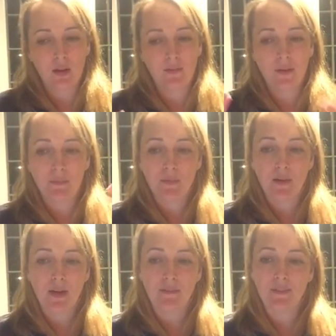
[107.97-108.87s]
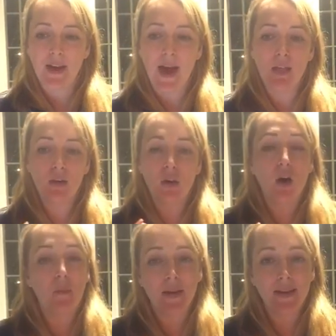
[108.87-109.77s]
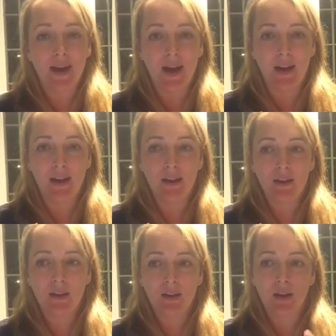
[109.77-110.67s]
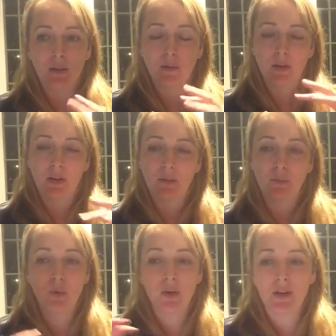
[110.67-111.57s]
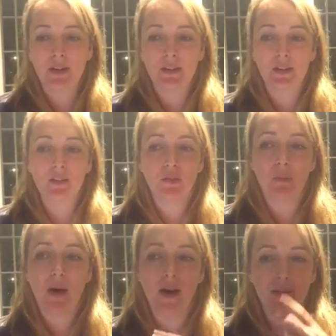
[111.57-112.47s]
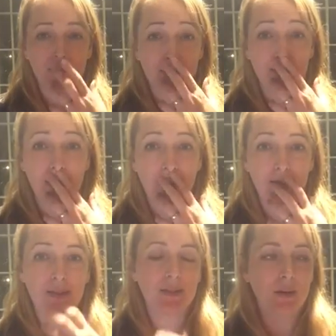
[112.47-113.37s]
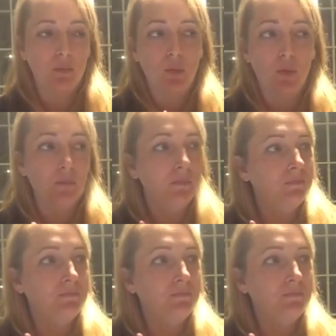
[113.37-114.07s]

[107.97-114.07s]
if I've gathered all my data, I'm going to put it into different piles. Let's take an example.